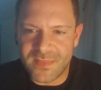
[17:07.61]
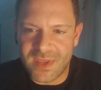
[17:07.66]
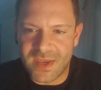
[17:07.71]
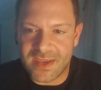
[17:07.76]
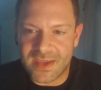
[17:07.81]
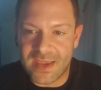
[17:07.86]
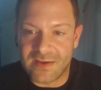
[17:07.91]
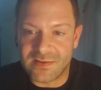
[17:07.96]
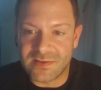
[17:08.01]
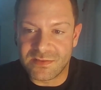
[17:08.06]

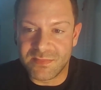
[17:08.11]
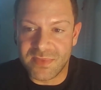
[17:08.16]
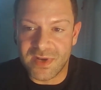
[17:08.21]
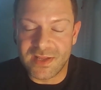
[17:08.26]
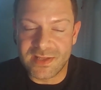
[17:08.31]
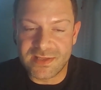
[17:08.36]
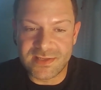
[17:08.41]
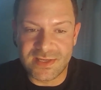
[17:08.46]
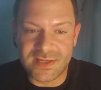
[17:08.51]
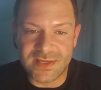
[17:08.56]

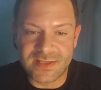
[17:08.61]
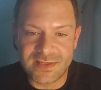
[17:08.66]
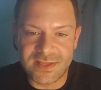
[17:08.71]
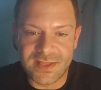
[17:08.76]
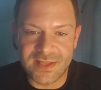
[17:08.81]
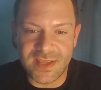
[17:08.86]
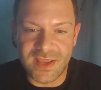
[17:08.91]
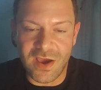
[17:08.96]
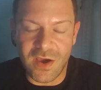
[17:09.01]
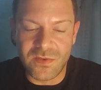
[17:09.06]
accountability to
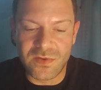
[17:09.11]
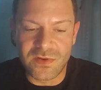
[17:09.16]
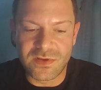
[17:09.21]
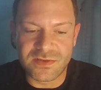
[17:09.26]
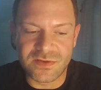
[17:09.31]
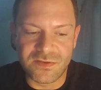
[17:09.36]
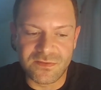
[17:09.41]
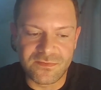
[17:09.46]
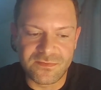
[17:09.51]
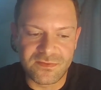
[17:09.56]
the owners
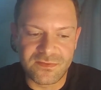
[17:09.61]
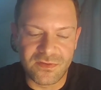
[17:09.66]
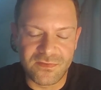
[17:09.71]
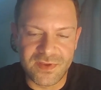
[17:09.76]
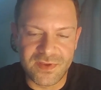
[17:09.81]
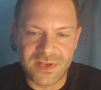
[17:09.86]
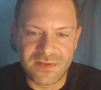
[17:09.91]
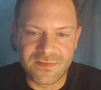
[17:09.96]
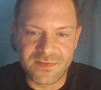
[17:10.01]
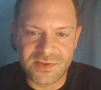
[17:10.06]
of
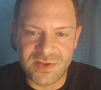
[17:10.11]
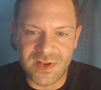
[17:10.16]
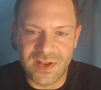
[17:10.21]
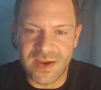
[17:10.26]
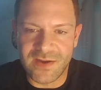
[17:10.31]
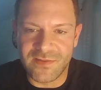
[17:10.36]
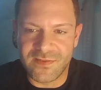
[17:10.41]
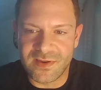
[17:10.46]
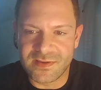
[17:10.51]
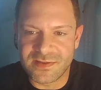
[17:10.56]
individual
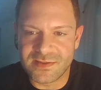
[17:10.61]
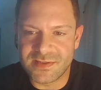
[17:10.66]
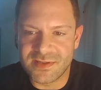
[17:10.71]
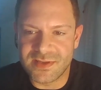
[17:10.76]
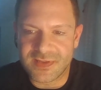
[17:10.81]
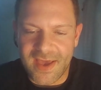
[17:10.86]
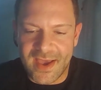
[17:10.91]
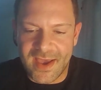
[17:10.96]
areas.